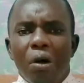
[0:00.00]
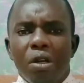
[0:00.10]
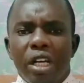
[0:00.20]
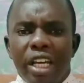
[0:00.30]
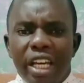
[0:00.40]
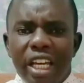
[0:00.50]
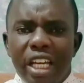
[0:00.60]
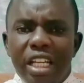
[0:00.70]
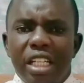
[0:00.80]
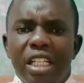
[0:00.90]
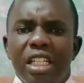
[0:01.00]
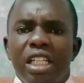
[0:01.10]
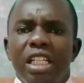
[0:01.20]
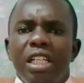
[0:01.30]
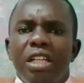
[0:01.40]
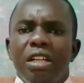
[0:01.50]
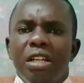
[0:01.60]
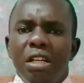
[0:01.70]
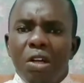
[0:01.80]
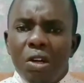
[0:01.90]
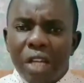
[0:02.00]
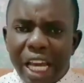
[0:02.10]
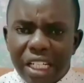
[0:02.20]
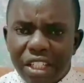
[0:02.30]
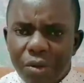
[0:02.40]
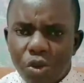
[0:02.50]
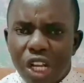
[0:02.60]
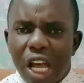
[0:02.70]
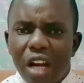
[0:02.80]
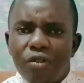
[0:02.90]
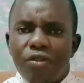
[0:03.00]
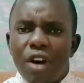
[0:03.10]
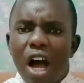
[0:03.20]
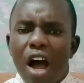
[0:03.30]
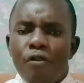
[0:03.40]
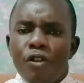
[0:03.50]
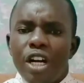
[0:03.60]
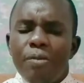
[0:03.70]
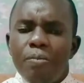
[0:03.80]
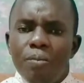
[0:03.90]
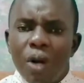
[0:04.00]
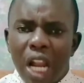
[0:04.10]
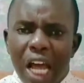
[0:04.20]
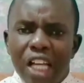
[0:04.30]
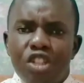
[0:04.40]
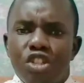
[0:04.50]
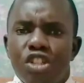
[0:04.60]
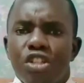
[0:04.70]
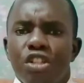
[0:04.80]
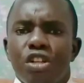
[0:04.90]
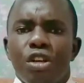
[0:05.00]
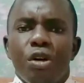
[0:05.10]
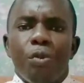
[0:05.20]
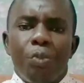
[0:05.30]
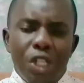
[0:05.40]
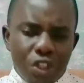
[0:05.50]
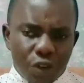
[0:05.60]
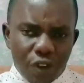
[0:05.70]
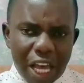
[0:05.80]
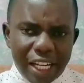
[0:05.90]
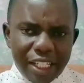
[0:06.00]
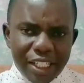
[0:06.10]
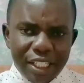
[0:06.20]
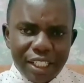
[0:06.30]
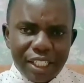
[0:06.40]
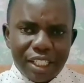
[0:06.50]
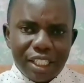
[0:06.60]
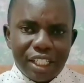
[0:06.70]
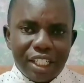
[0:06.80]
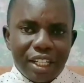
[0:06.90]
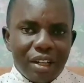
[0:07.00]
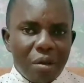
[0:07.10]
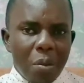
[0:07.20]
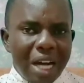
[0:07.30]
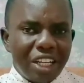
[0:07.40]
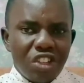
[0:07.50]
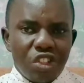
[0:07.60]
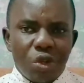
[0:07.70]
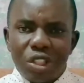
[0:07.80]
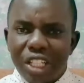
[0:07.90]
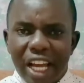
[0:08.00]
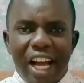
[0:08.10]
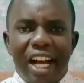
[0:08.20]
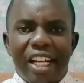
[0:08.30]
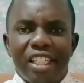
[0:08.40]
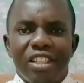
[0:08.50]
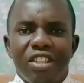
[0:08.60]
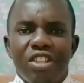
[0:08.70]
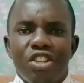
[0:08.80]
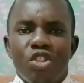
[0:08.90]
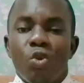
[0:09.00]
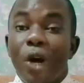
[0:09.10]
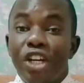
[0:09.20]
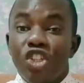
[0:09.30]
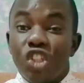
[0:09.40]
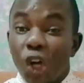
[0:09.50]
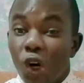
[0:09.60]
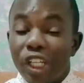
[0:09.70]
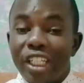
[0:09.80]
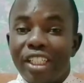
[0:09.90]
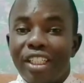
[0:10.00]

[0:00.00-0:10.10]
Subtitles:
He gets himself a very large piece of land, but he's not there to enjoy